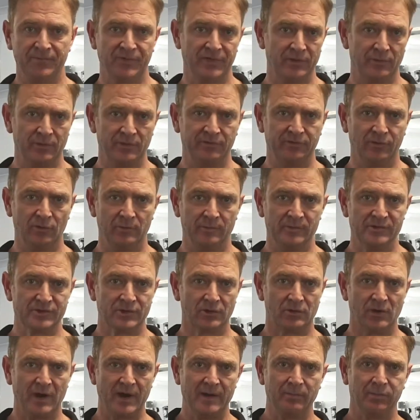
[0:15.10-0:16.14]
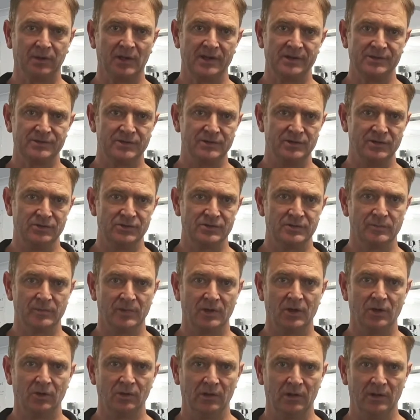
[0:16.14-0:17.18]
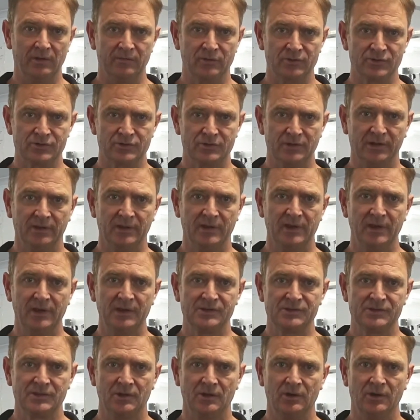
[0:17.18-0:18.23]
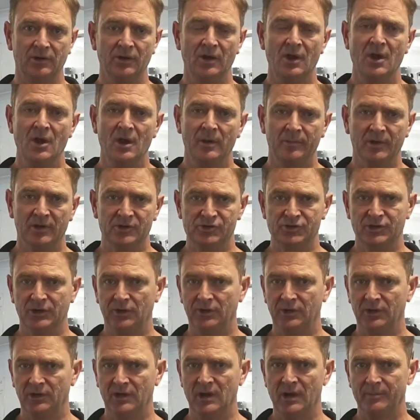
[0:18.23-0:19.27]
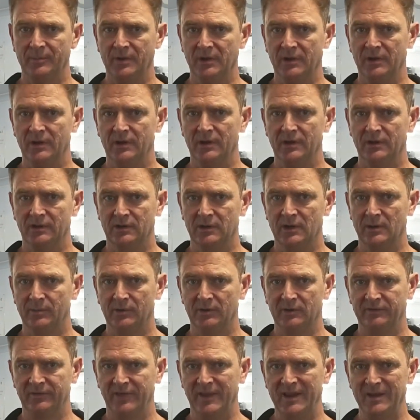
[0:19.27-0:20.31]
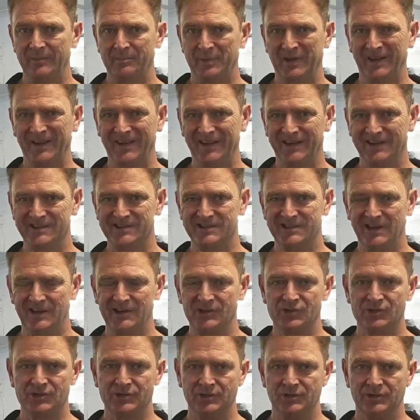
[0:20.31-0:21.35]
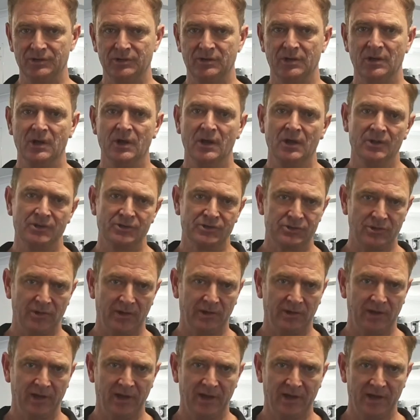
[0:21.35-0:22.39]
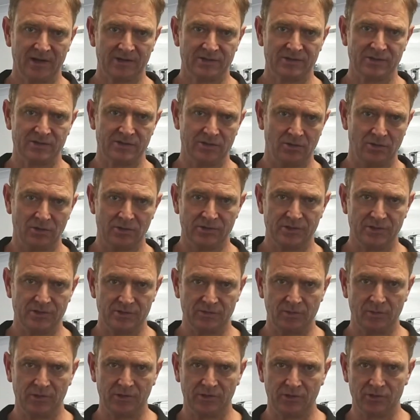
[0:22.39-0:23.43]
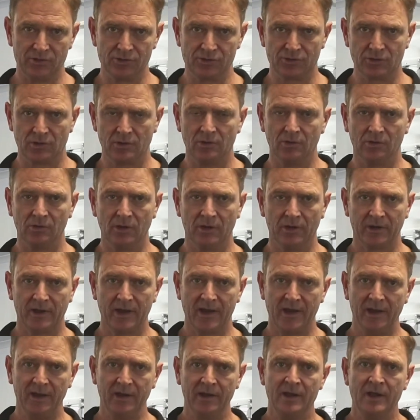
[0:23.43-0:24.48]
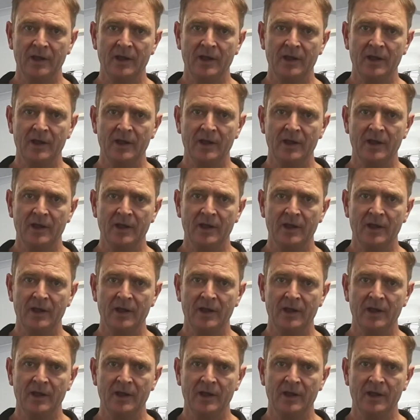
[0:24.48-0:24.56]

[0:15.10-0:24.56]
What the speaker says: The Reform is a great place to do some low-level strengthening, so I'm going to show you a couple of hip extension strengthening exercises with control, okay?